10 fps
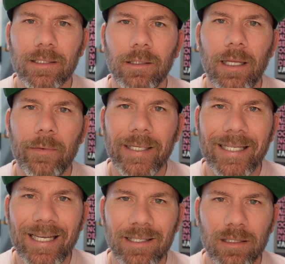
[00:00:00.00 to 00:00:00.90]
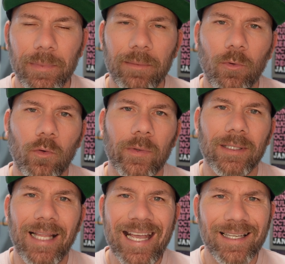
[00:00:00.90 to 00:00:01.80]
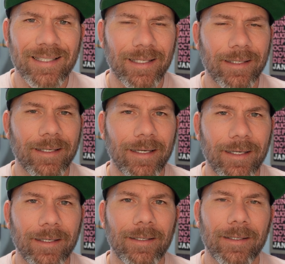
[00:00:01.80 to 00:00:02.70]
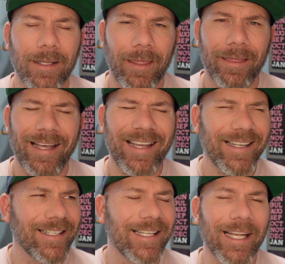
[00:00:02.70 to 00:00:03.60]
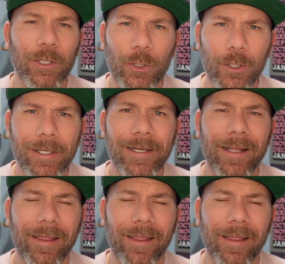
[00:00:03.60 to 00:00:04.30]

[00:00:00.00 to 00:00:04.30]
is allowing guests to be more relaxed, and that is a good